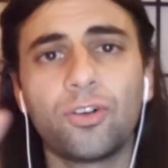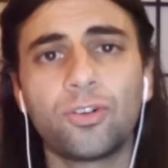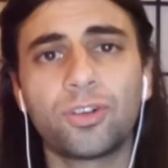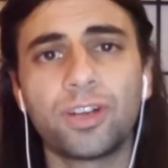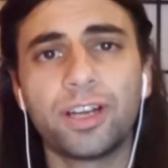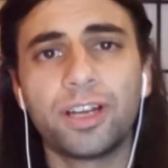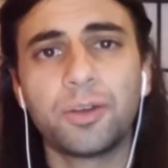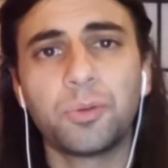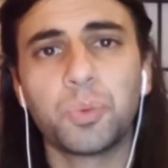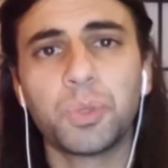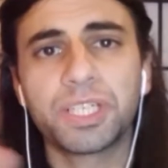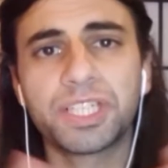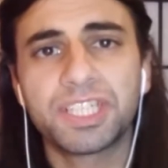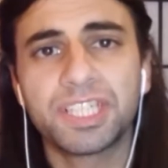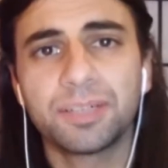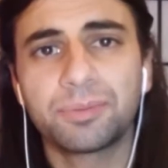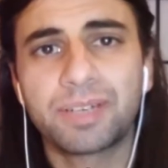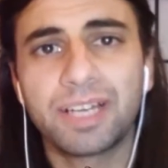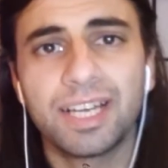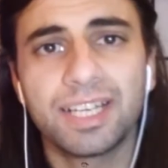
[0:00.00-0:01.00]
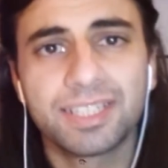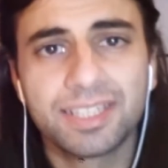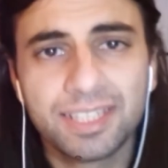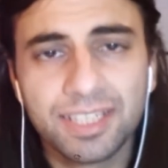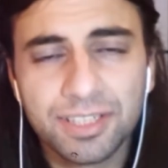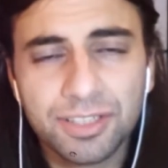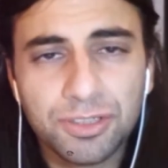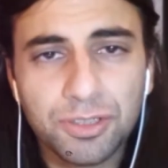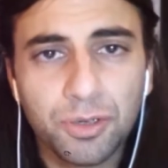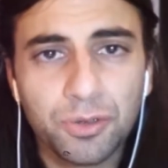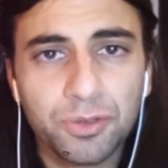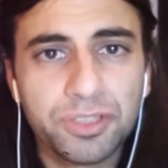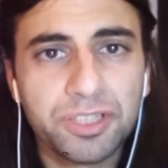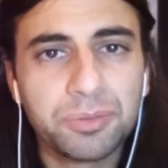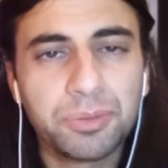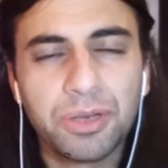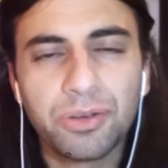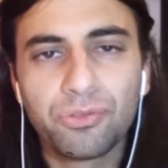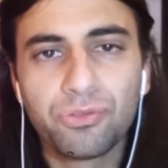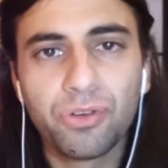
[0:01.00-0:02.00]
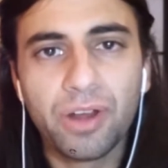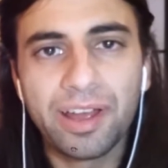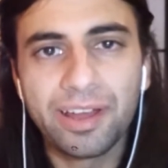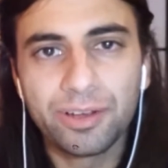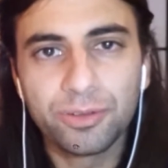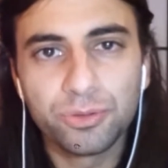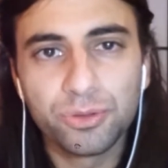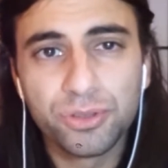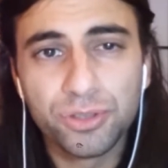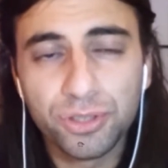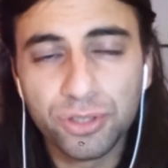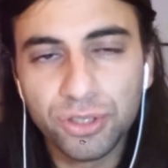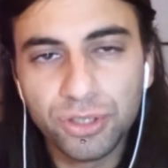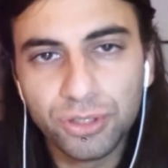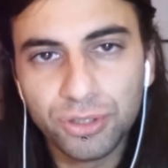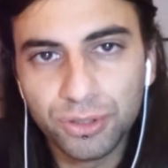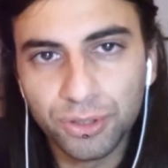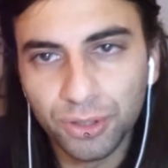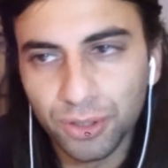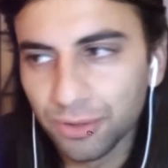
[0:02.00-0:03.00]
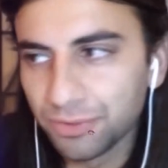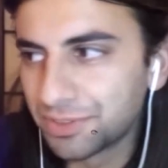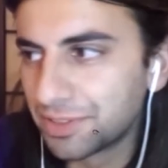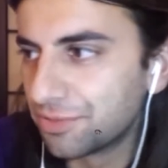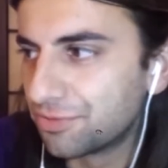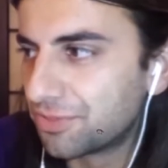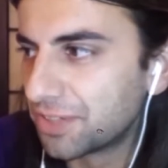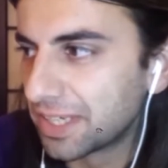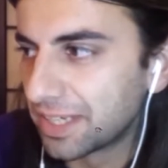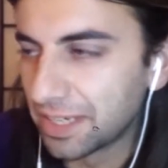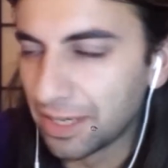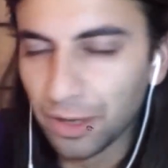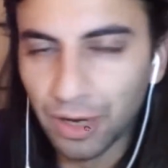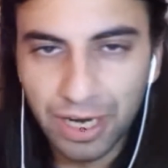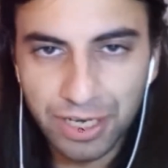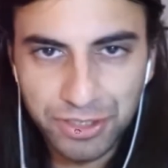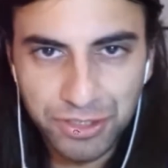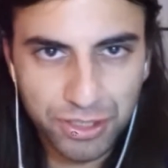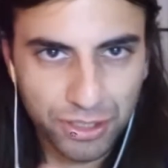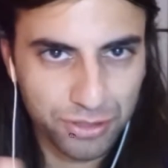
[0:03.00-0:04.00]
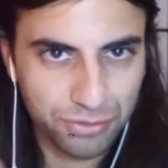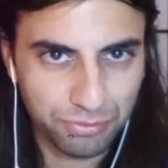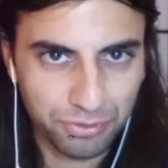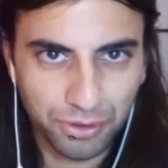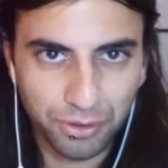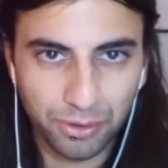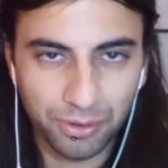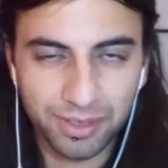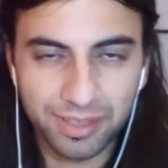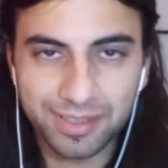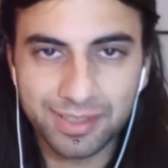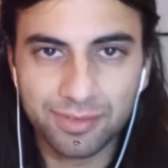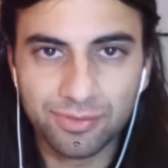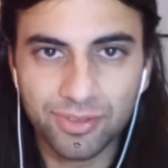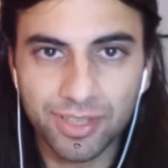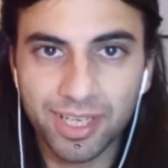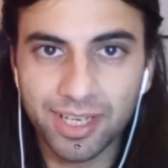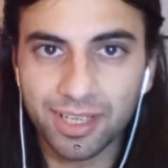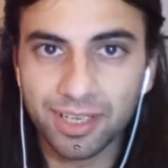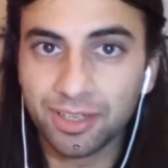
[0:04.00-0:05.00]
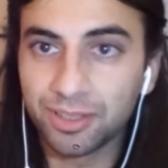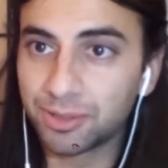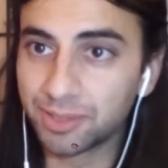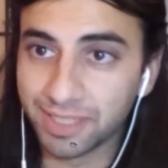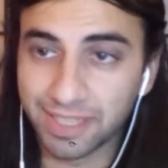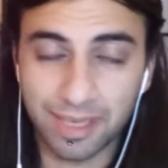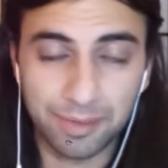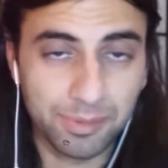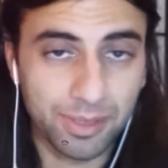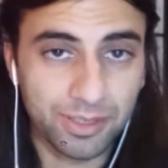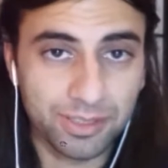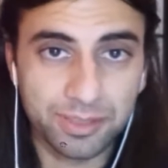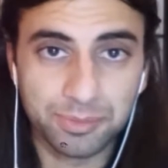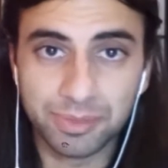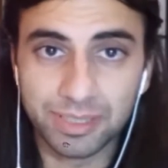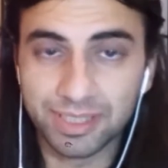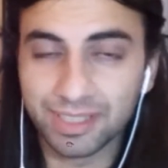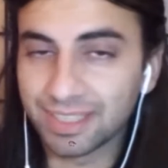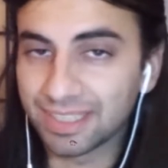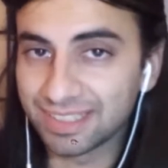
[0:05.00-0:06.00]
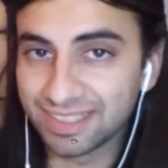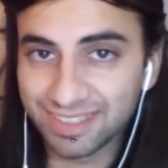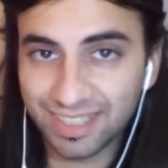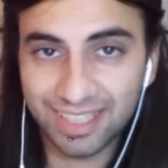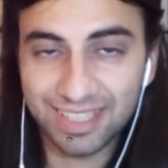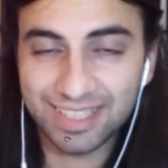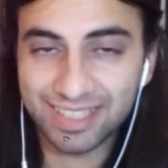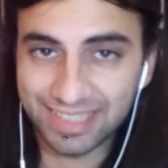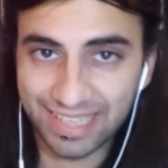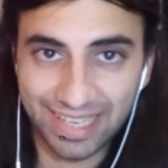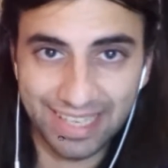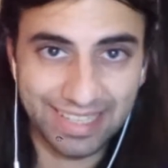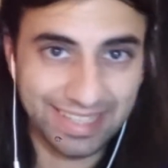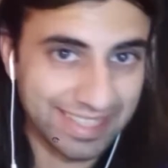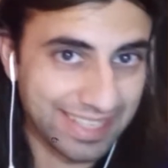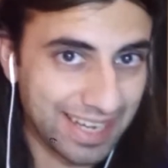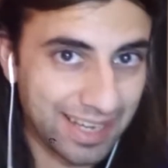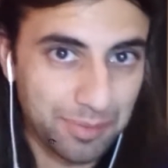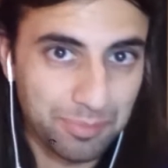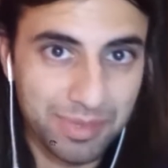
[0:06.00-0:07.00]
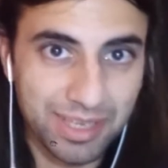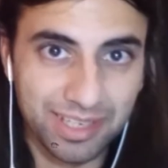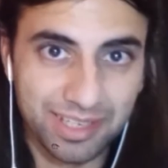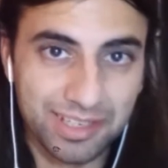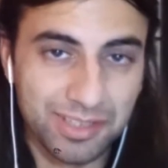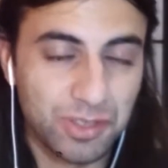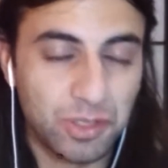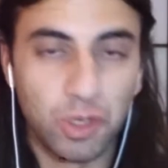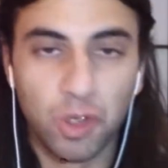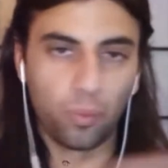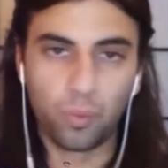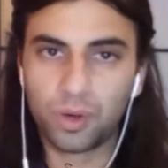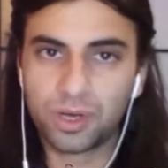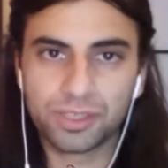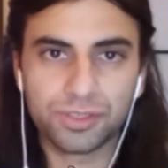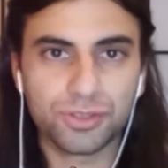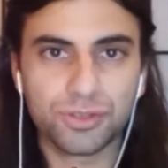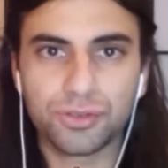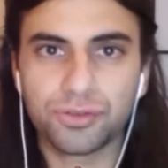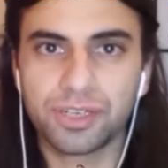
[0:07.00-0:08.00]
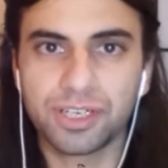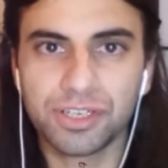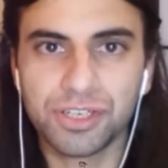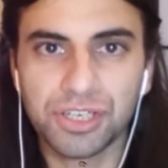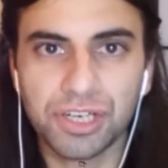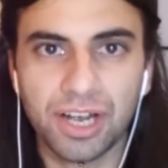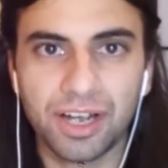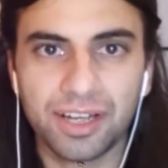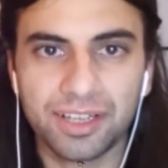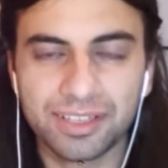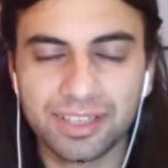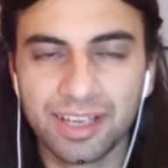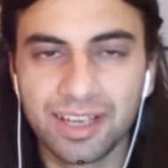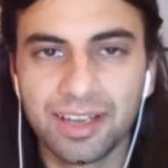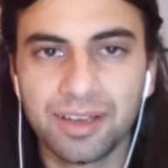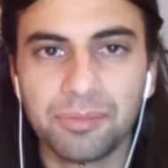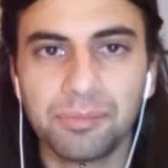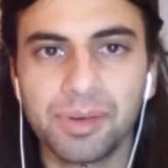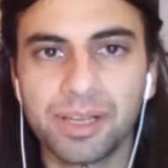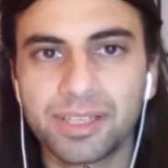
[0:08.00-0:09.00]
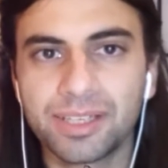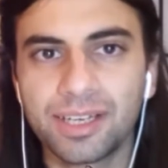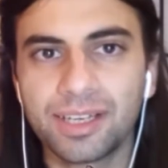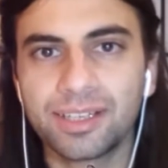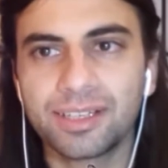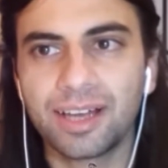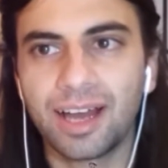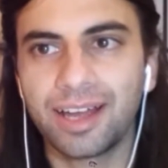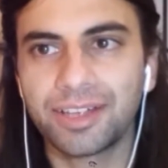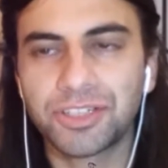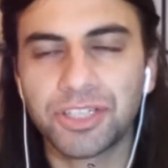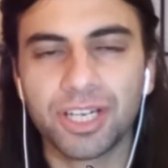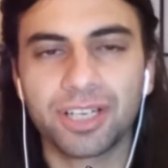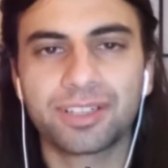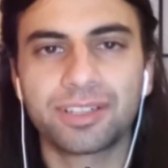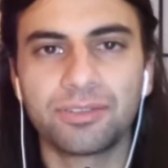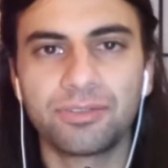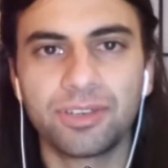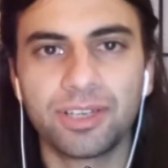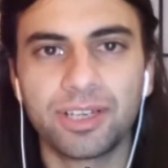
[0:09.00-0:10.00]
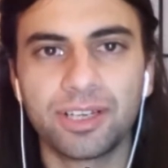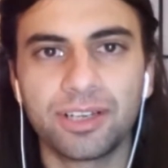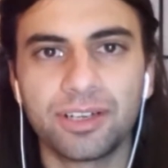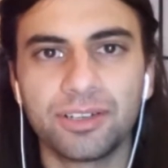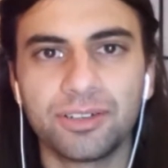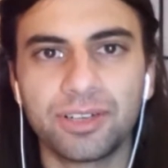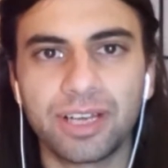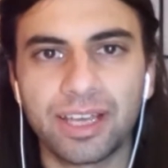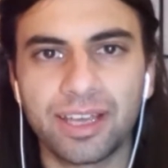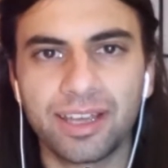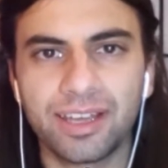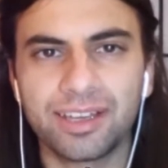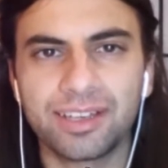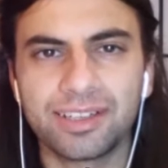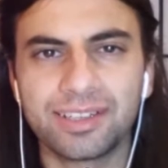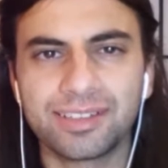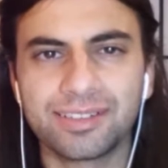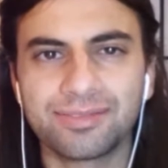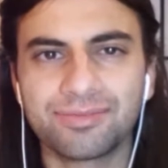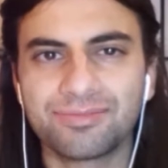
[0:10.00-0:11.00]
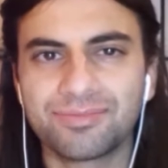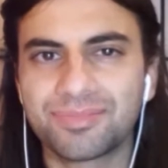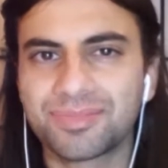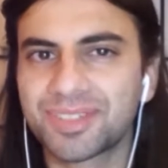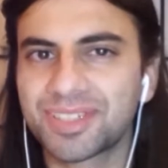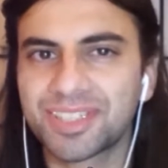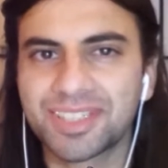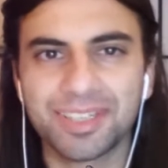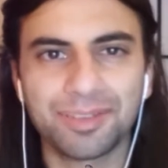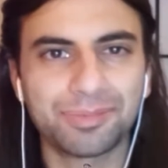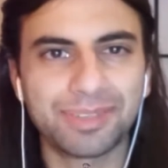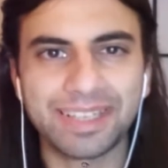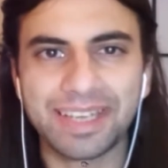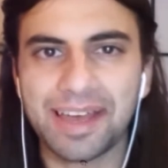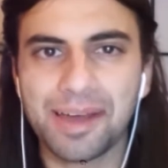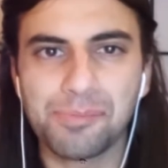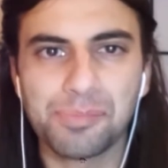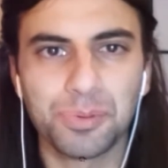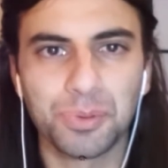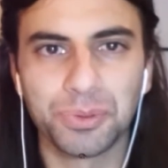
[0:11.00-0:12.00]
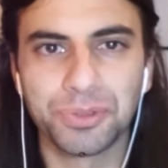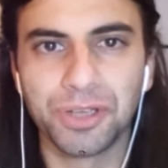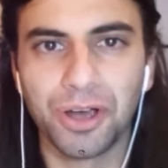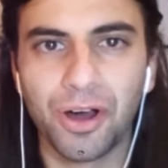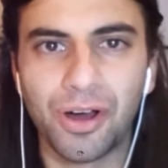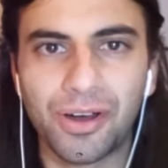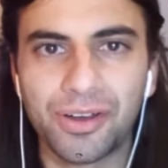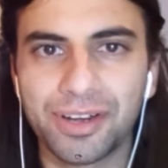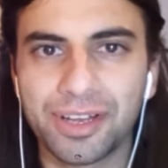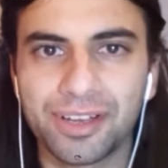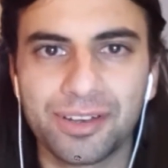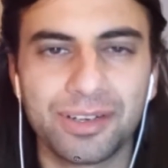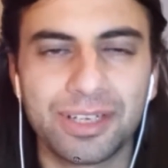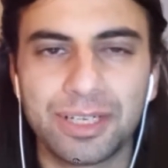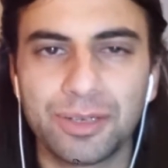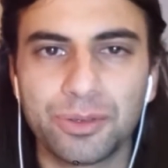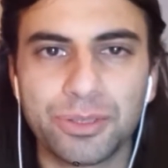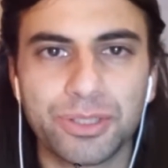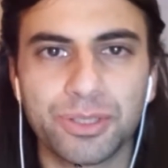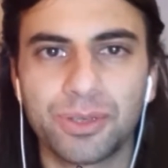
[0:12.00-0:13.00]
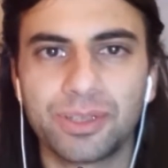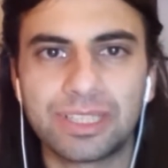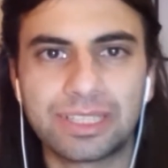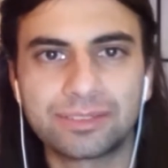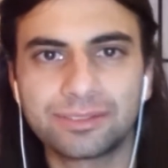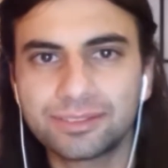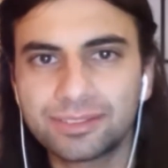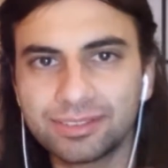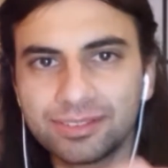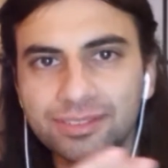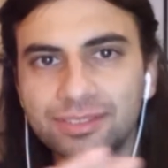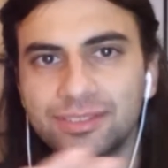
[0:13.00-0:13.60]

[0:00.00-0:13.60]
Alright, what's up guys? This is going to be round 2 of the video. I just recorded the video. It came out to be like a nice 8-9 minute, one straight shot. But then I checked the video and something happened with the audio and it was all like...